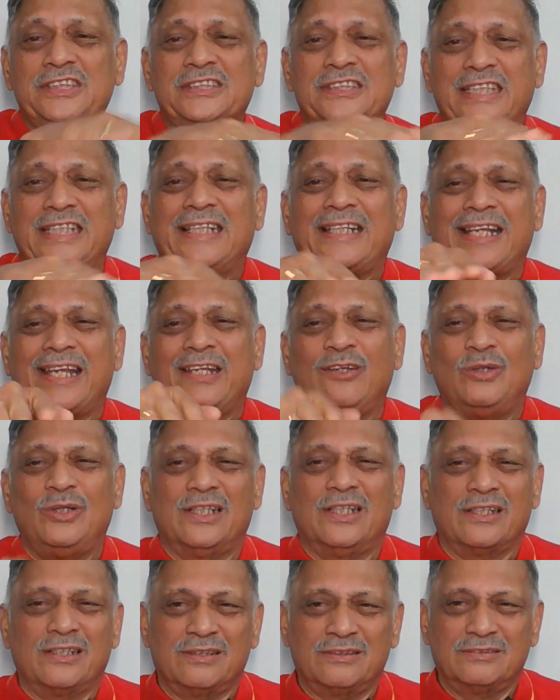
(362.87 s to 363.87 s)
is
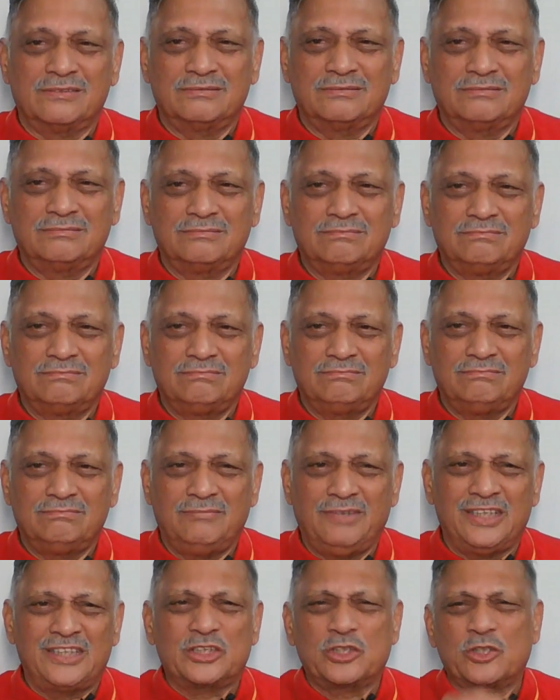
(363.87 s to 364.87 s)
irregular,
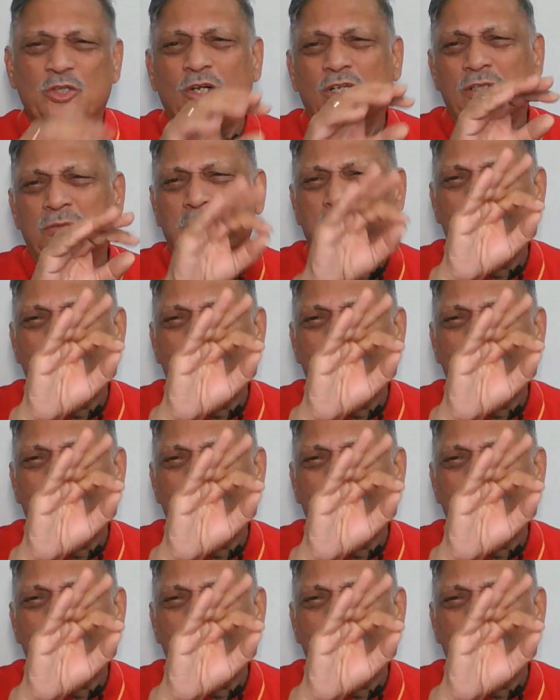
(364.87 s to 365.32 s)
it's got